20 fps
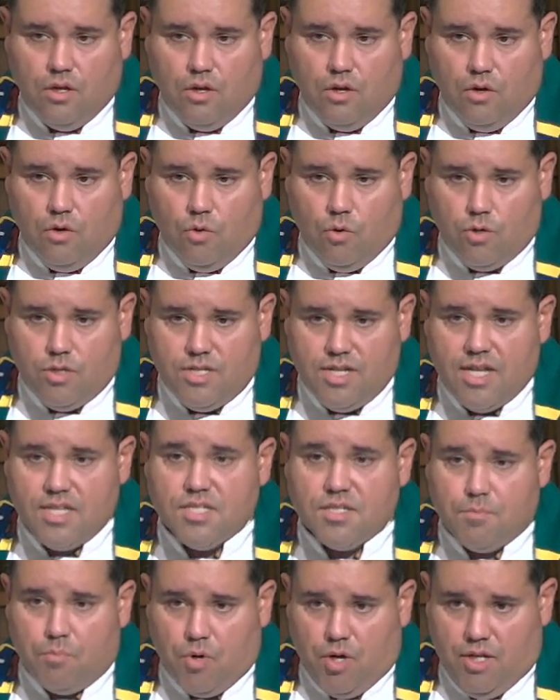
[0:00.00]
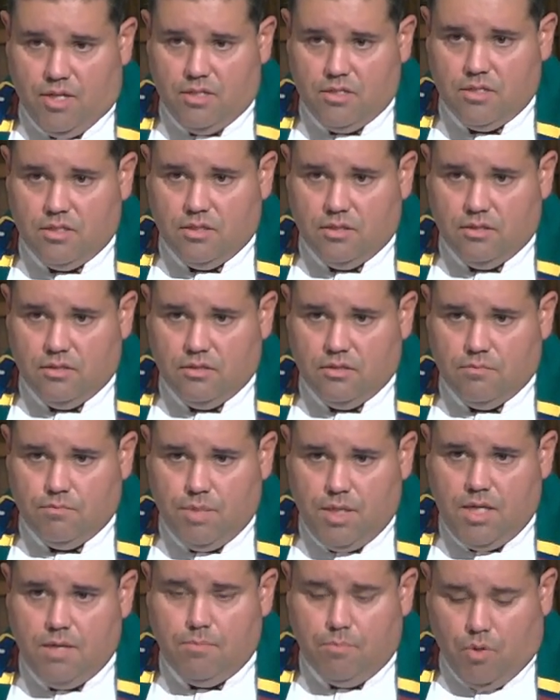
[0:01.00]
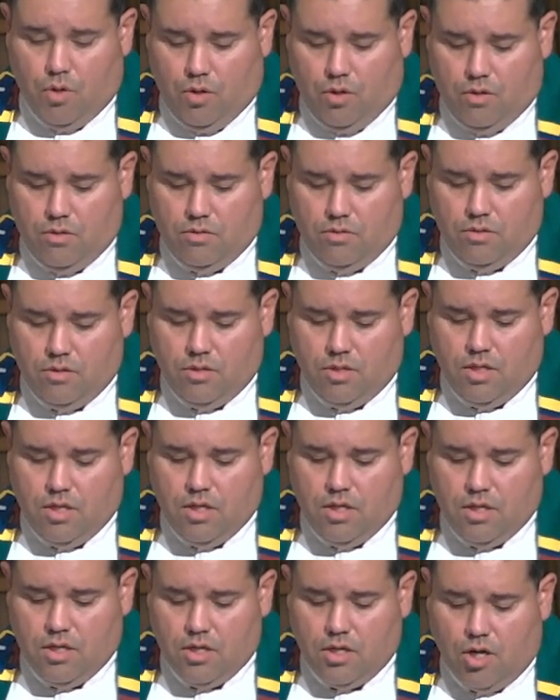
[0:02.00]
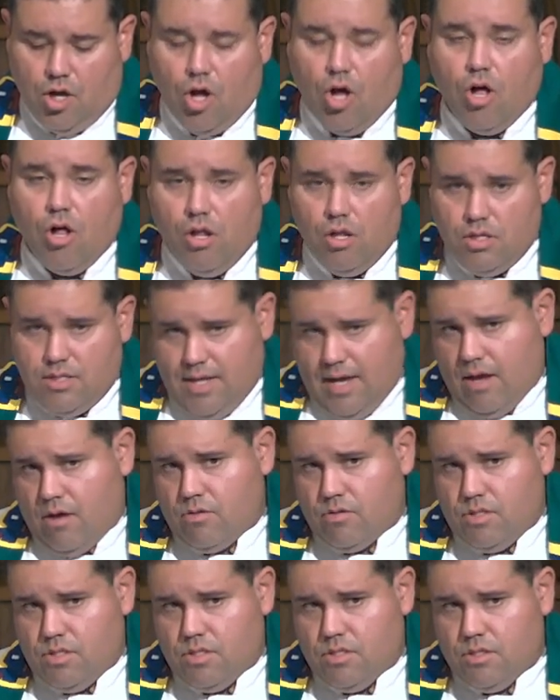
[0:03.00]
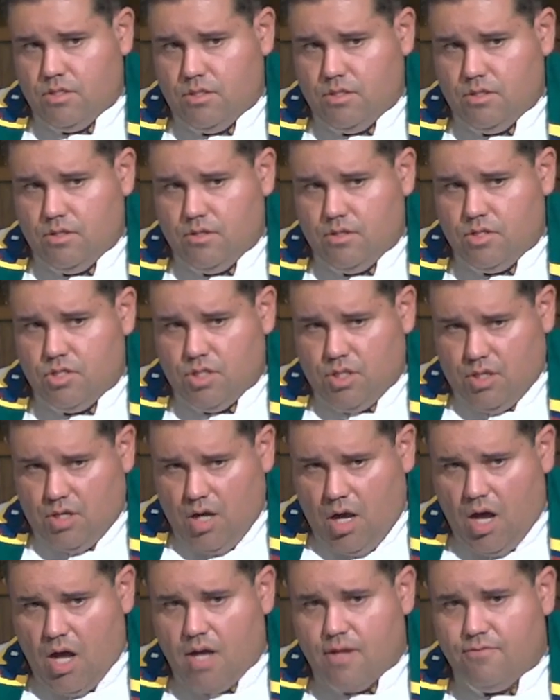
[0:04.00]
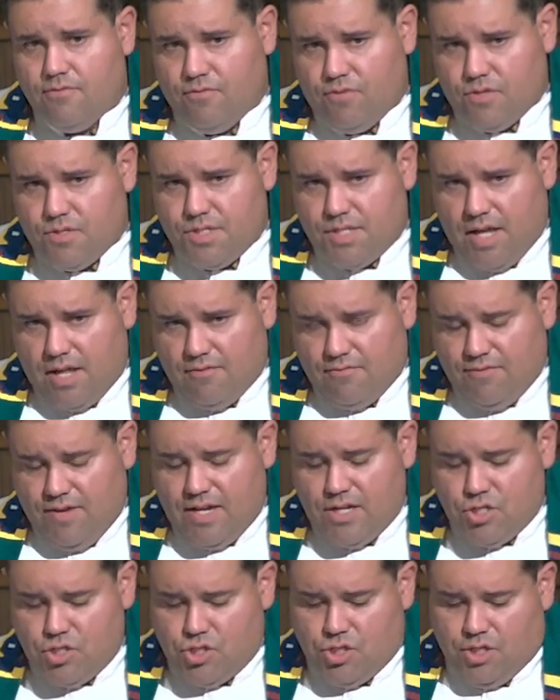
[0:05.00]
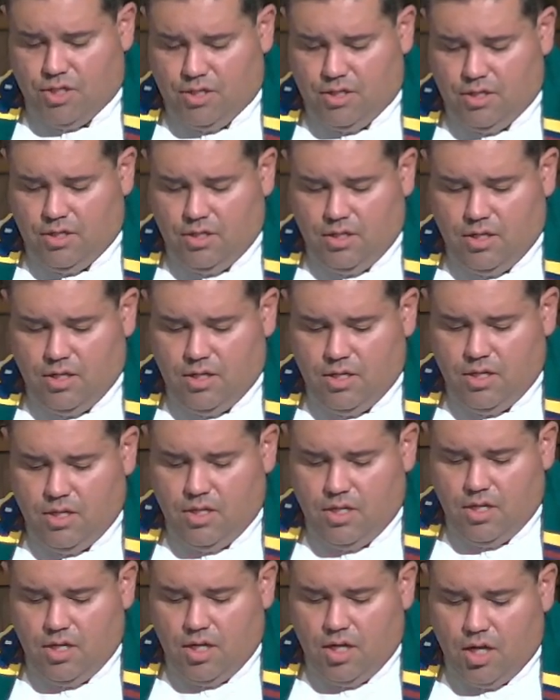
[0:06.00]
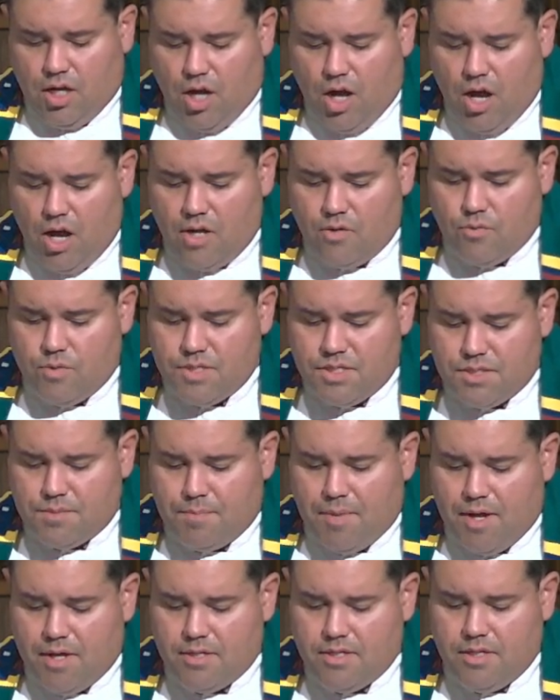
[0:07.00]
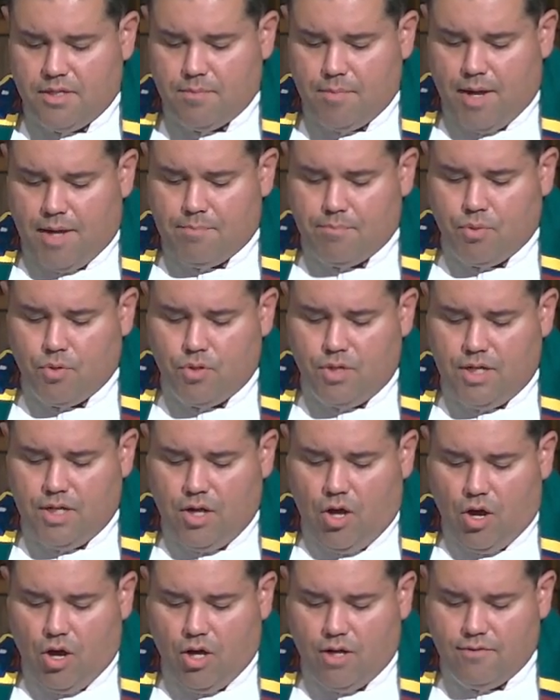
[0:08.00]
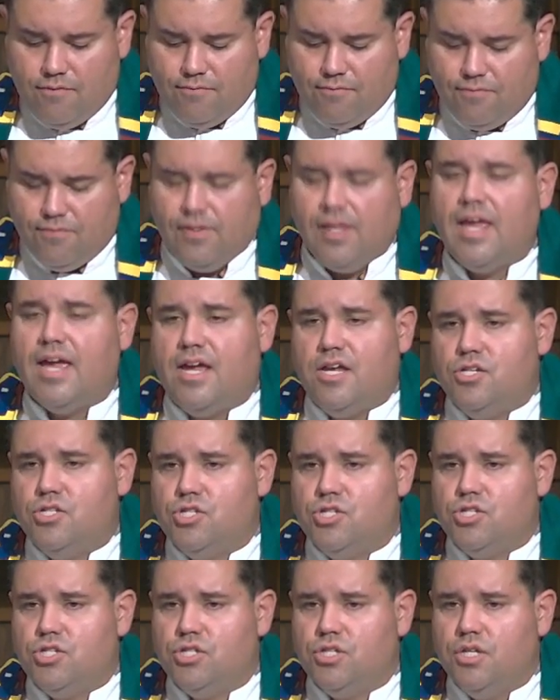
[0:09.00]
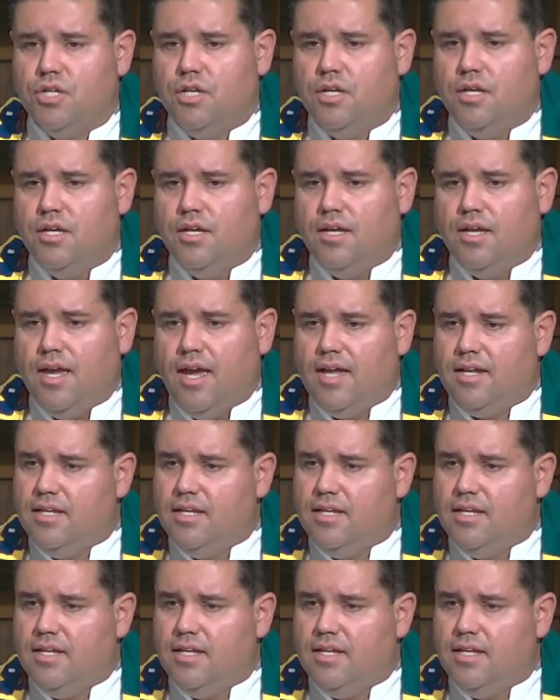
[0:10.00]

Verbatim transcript: or desperate people called out to God for salvation, God responded by putting on flesh and